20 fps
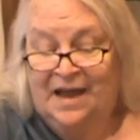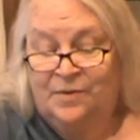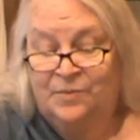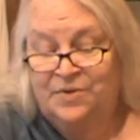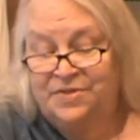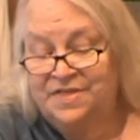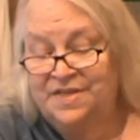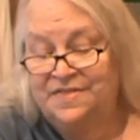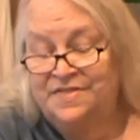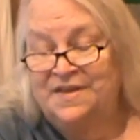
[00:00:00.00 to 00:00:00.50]

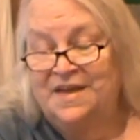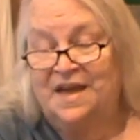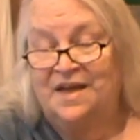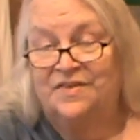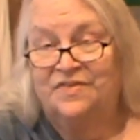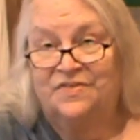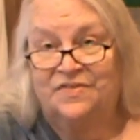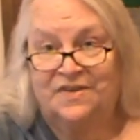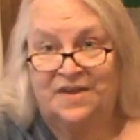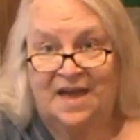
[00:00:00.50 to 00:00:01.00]
Within the
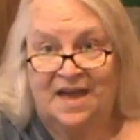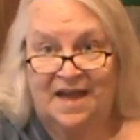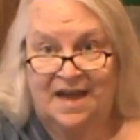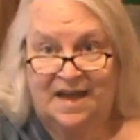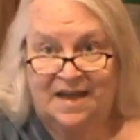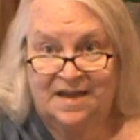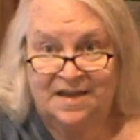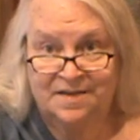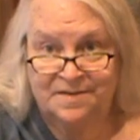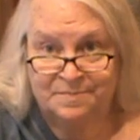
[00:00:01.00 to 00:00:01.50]

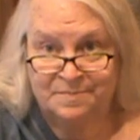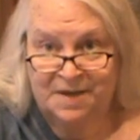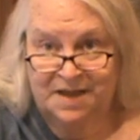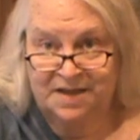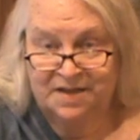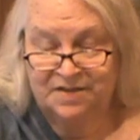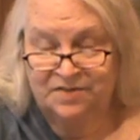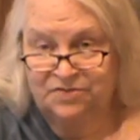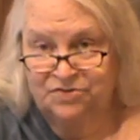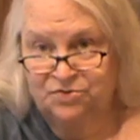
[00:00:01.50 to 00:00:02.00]
SCA, my
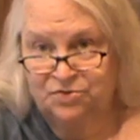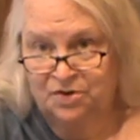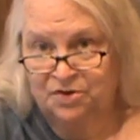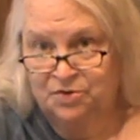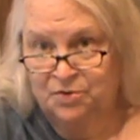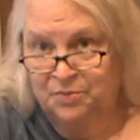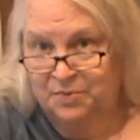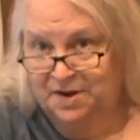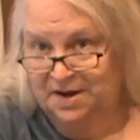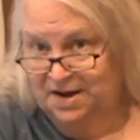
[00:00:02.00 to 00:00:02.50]

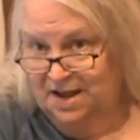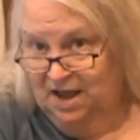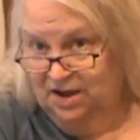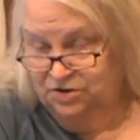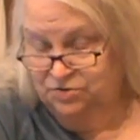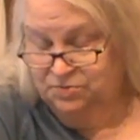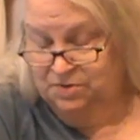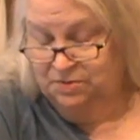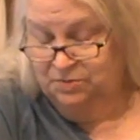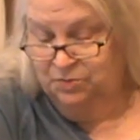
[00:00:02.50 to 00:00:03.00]
historical
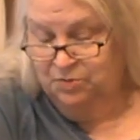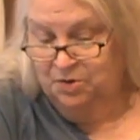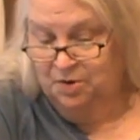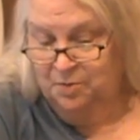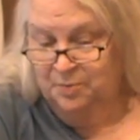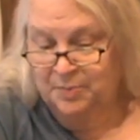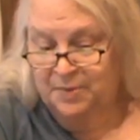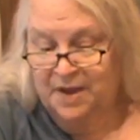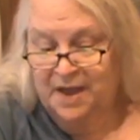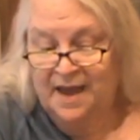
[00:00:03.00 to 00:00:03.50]
reenactment
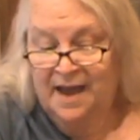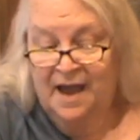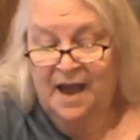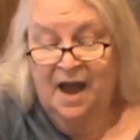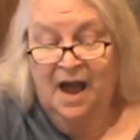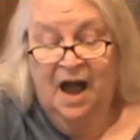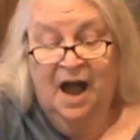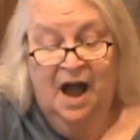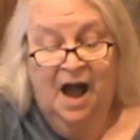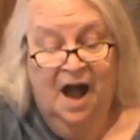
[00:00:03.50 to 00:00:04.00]
group,
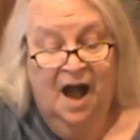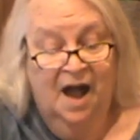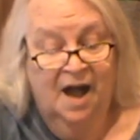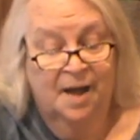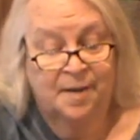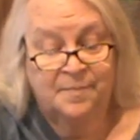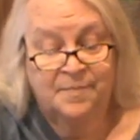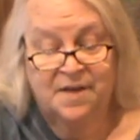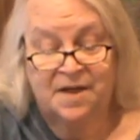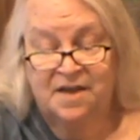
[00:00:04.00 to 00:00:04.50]

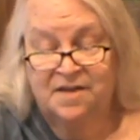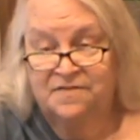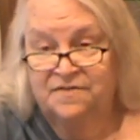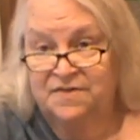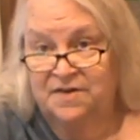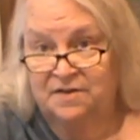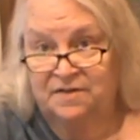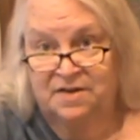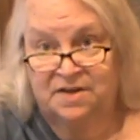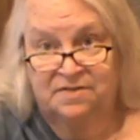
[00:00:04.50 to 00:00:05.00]
um, a
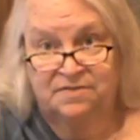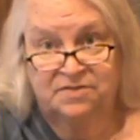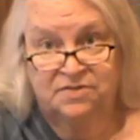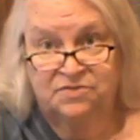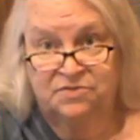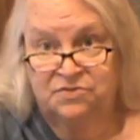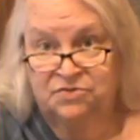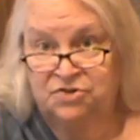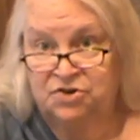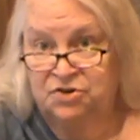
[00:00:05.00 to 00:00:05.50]
very
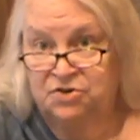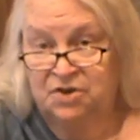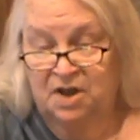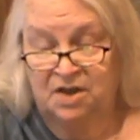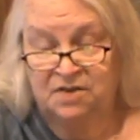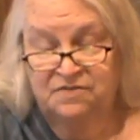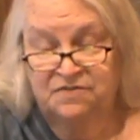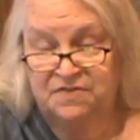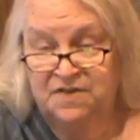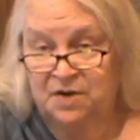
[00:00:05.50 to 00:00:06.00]
new,
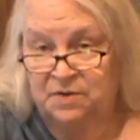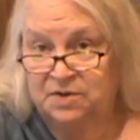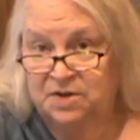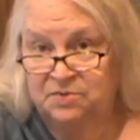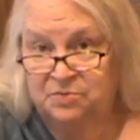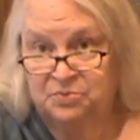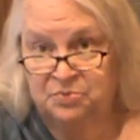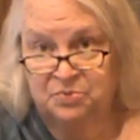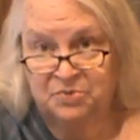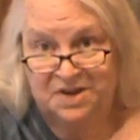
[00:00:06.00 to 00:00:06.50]
a
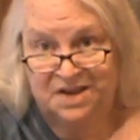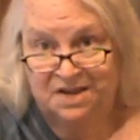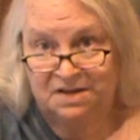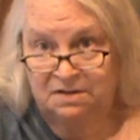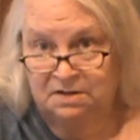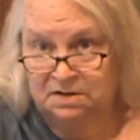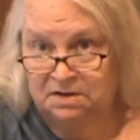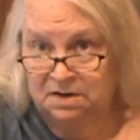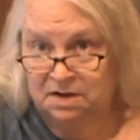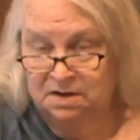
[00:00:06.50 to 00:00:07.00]
very
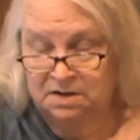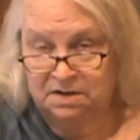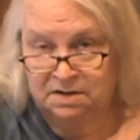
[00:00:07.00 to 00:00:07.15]
real,